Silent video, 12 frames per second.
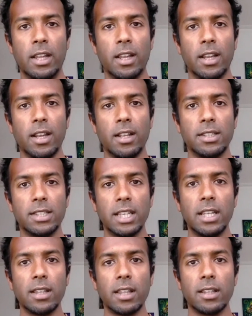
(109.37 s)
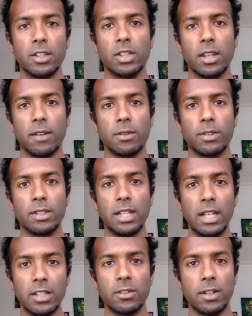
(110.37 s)
and seeing that this shift was
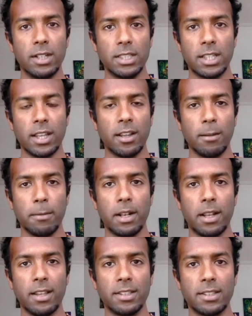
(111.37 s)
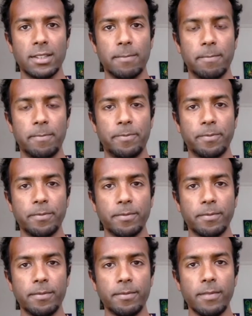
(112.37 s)
literally taking place.
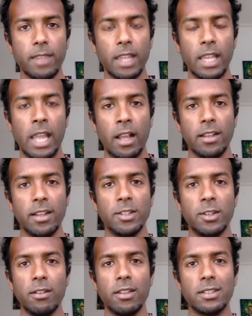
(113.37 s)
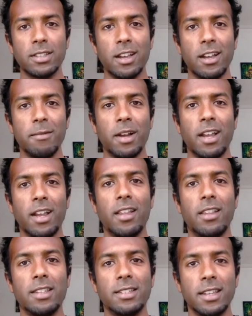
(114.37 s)
Yet during this time, I
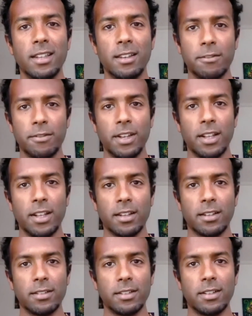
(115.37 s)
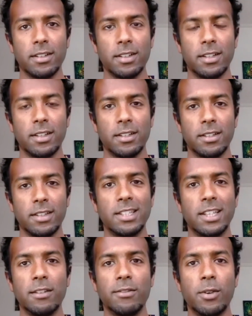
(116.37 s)
had this inner feeling, this
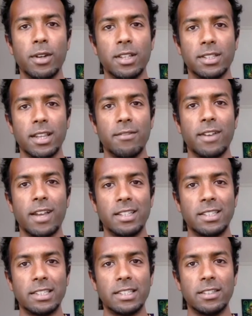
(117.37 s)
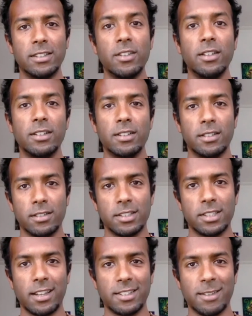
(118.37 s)
little voice saying, Baz, you need to
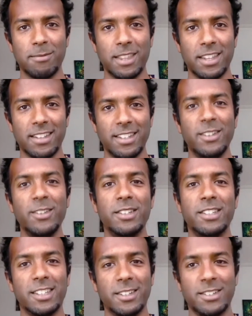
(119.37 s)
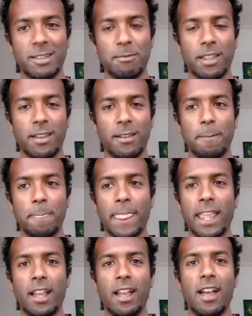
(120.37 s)
share something. You need to do something.
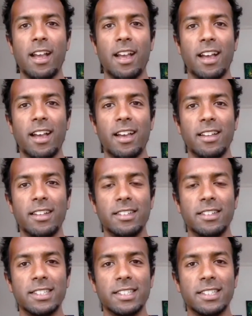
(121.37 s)
And